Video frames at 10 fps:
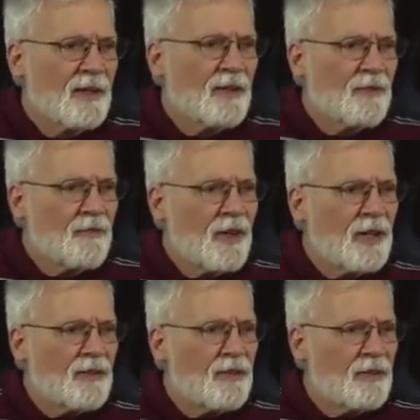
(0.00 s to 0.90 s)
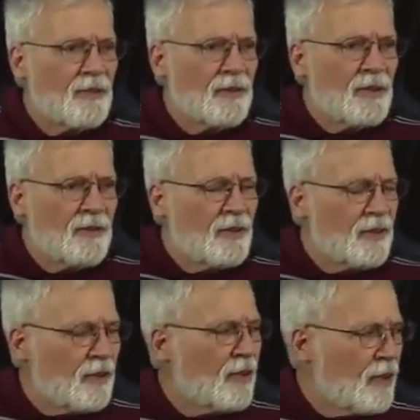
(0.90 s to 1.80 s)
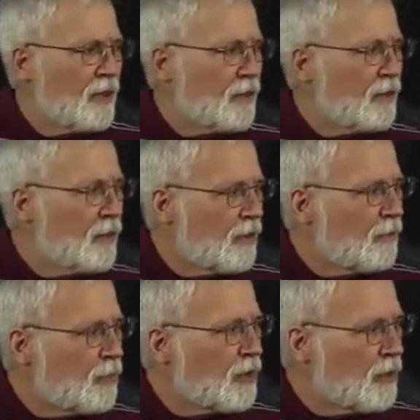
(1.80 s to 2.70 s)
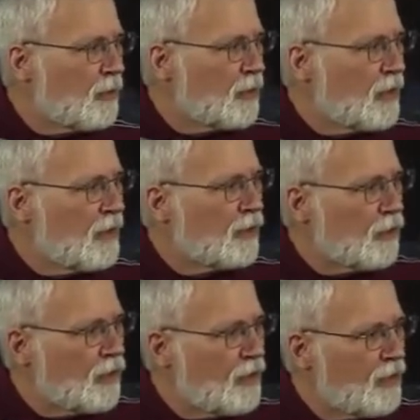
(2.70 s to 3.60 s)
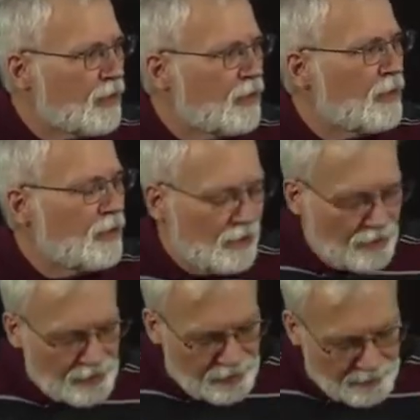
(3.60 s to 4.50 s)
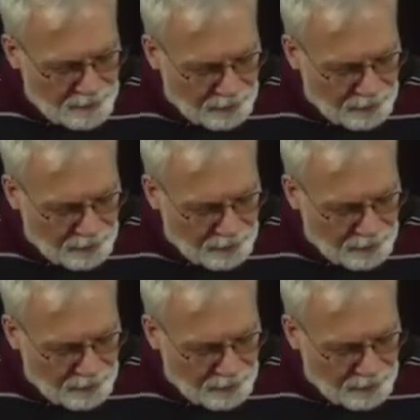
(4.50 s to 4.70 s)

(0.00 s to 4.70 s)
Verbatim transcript: the fact that there is a God out there becomes increasingly clear.